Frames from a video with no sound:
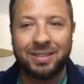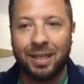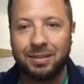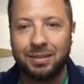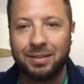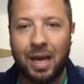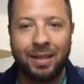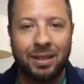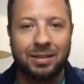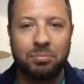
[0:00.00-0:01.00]
make sense? I
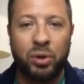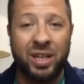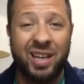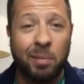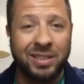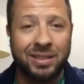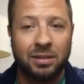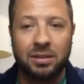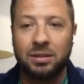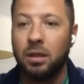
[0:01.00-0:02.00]
think it's pretty common
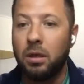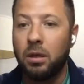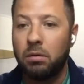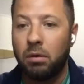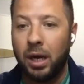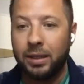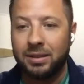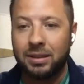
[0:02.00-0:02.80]
sense, right?